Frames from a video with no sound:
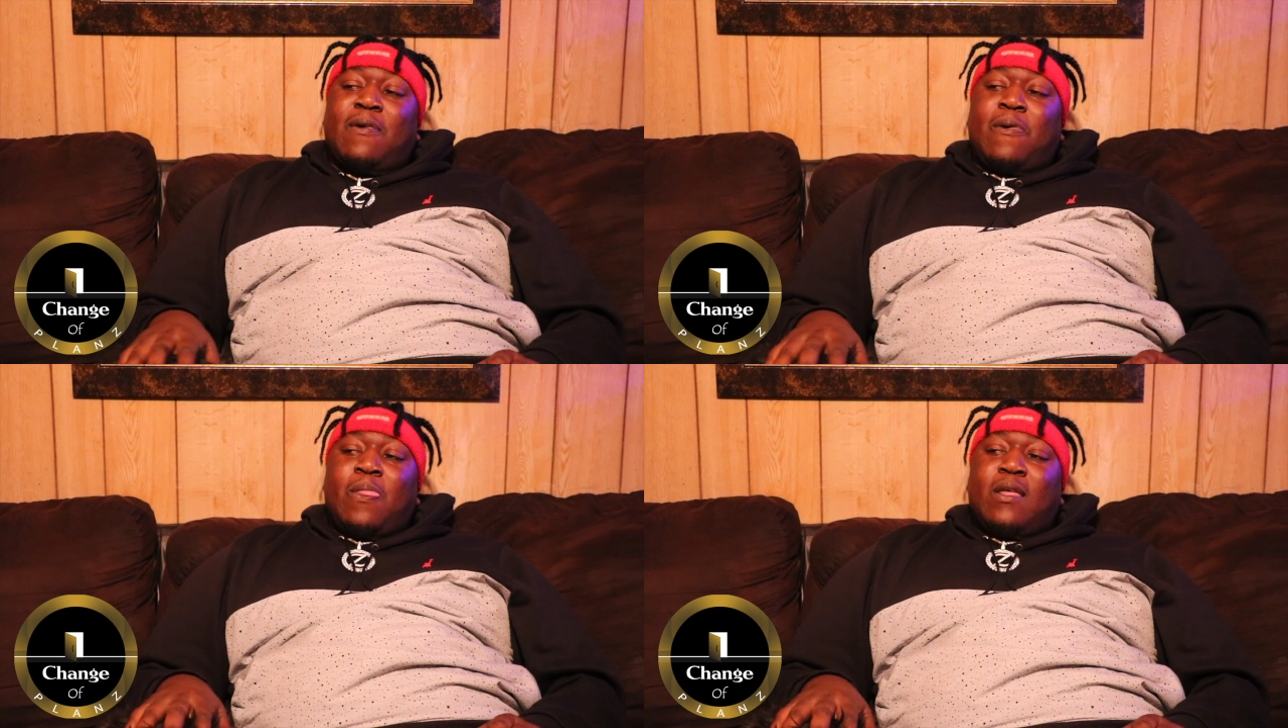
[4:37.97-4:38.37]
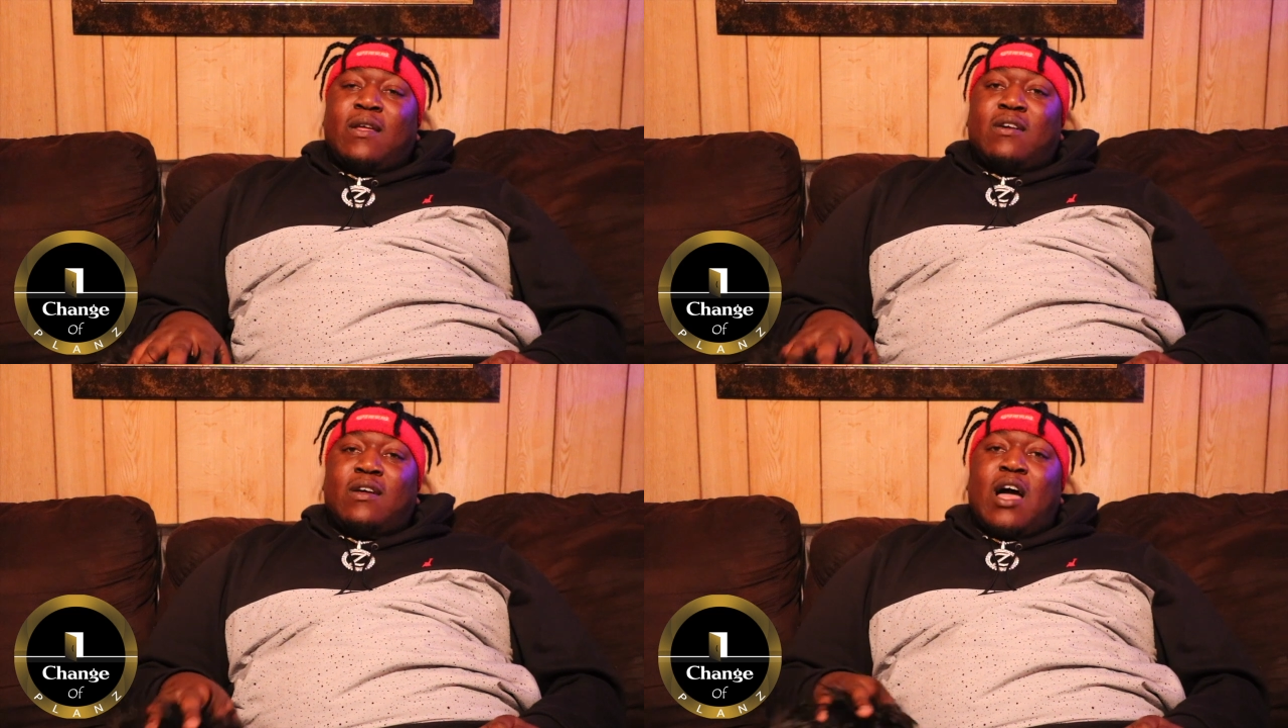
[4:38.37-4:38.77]
What school you
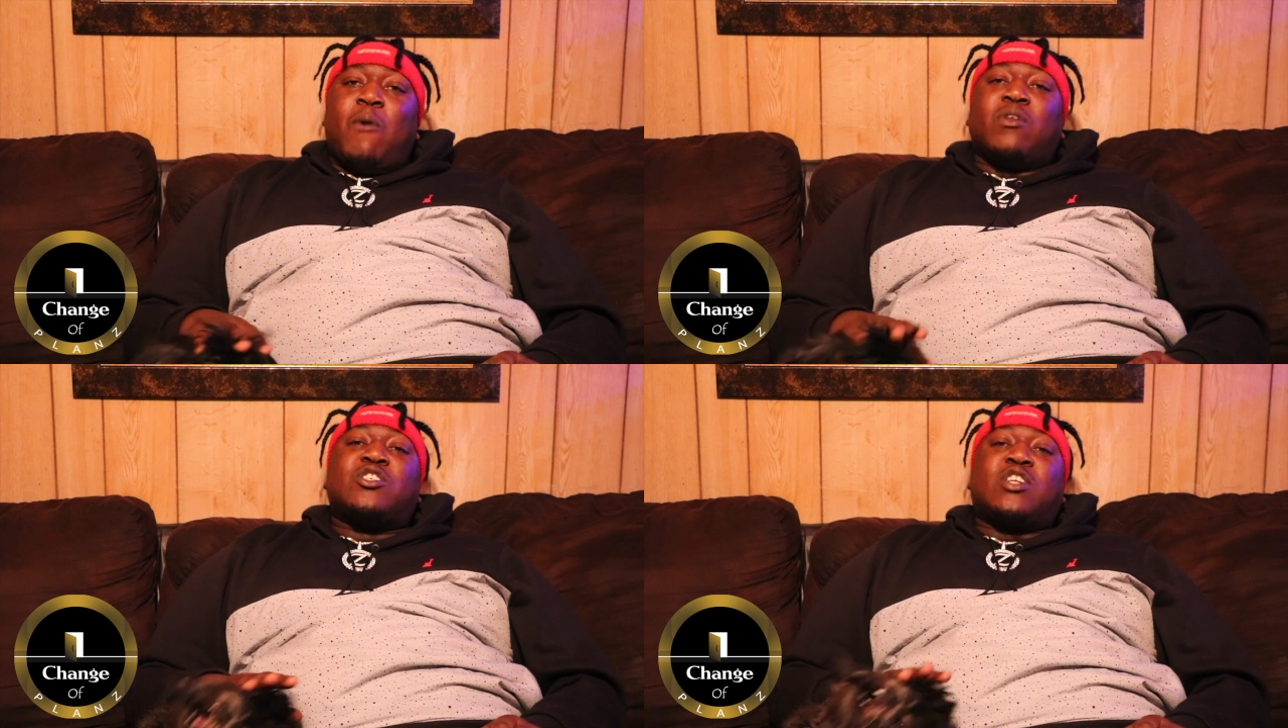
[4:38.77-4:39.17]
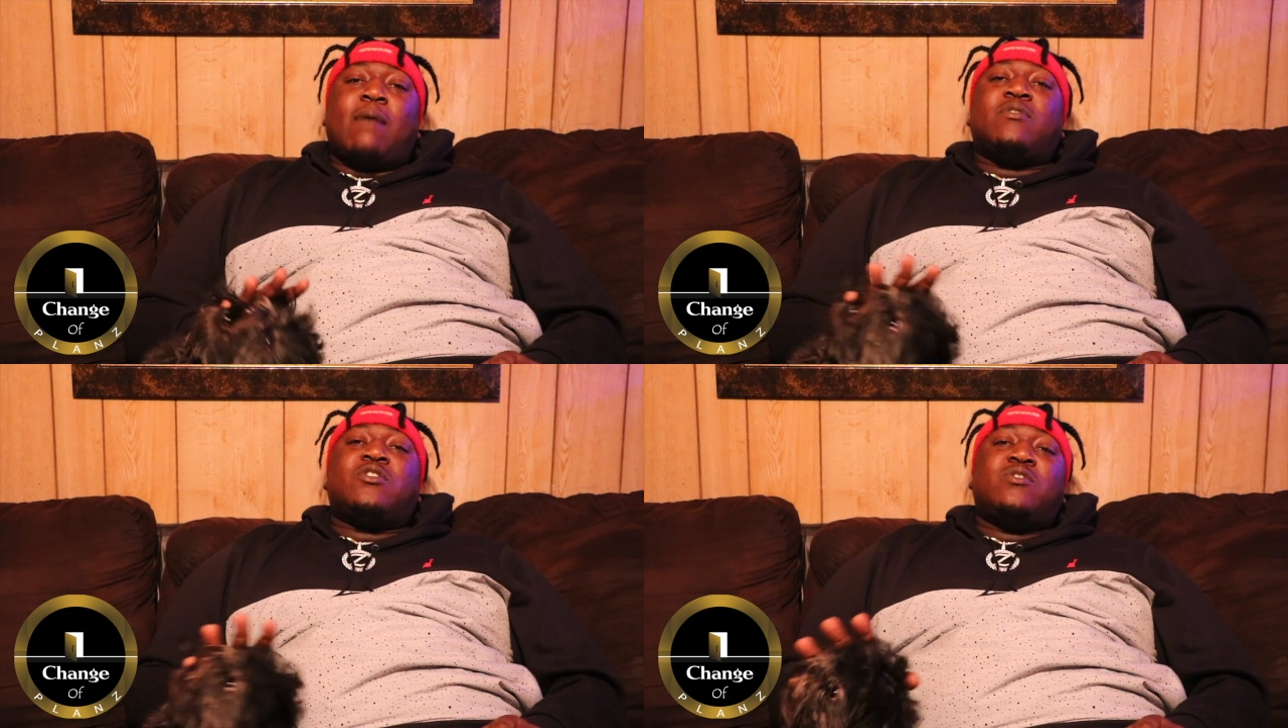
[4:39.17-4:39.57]
went to? I went to
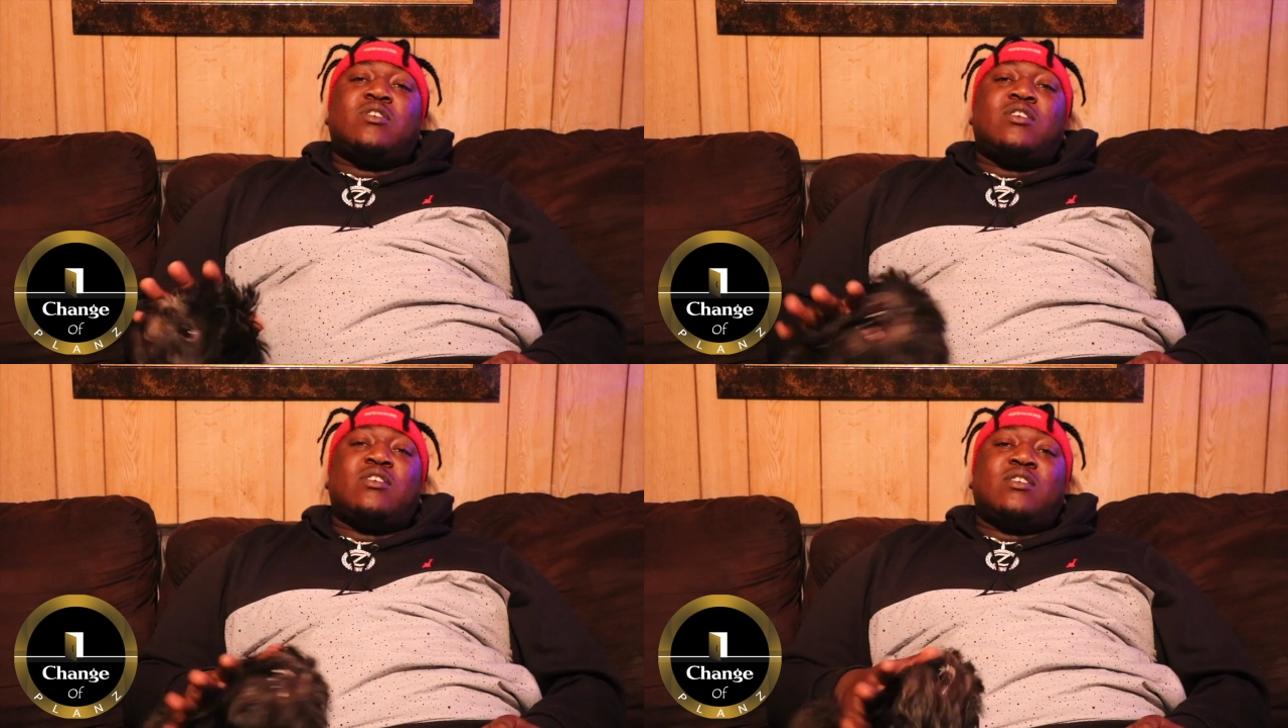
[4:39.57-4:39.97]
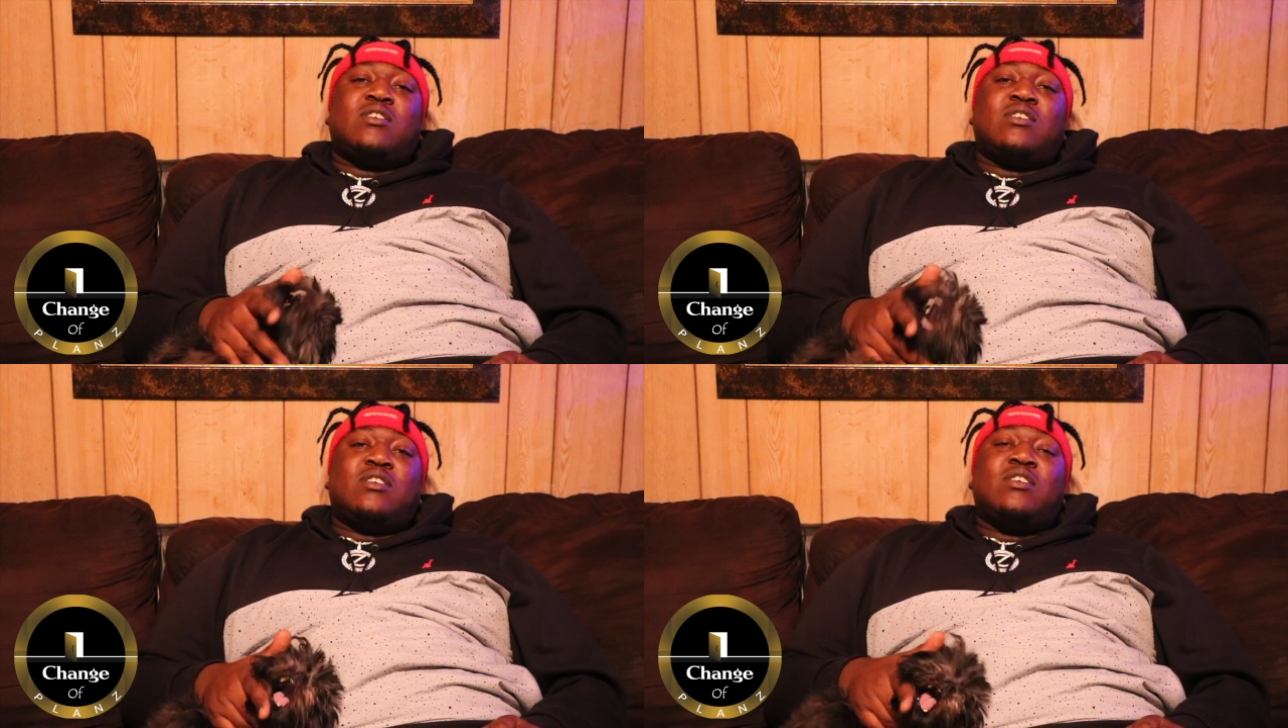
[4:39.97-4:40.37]
Captain Shreve. Oh
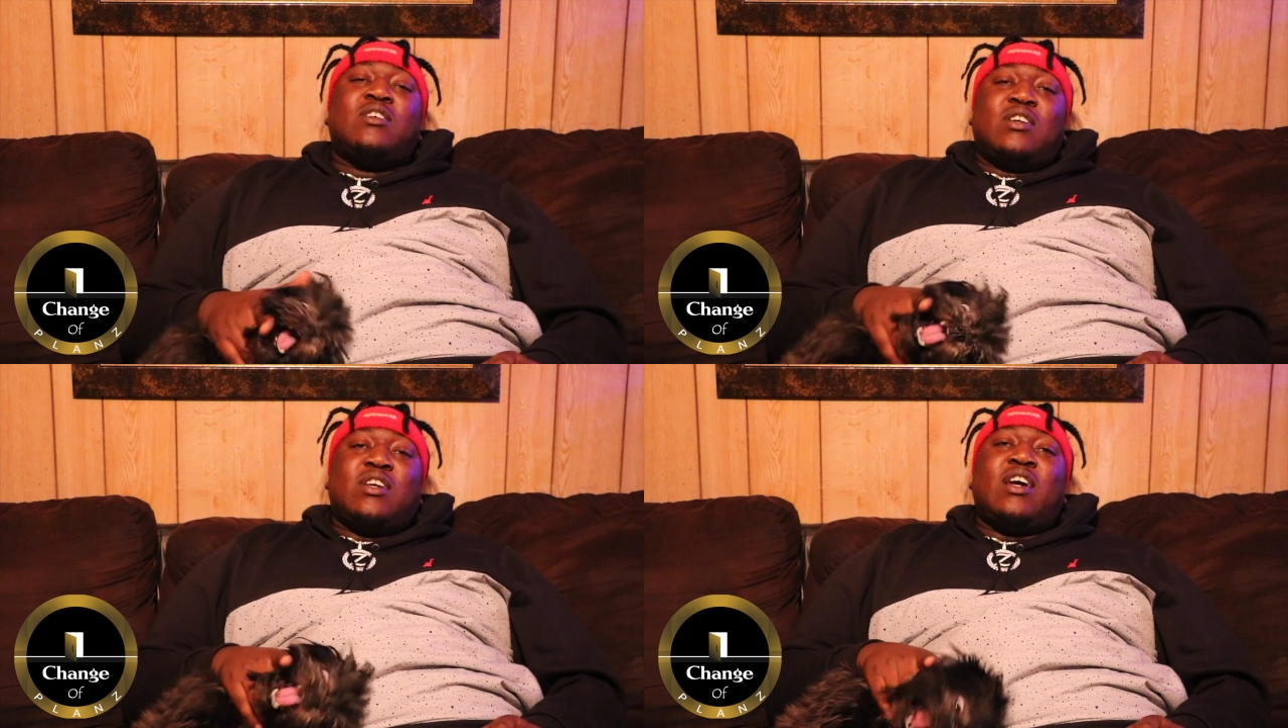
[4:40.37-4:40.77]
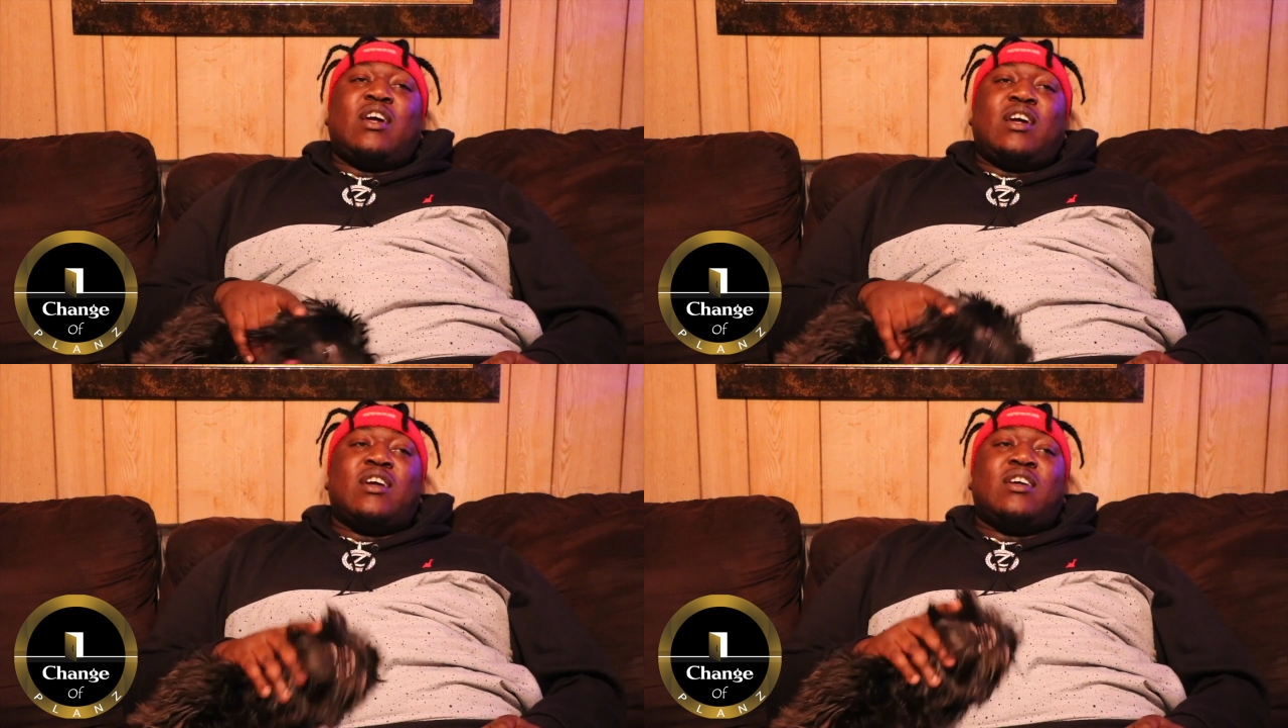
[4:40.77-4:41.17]
yeah. Yeah.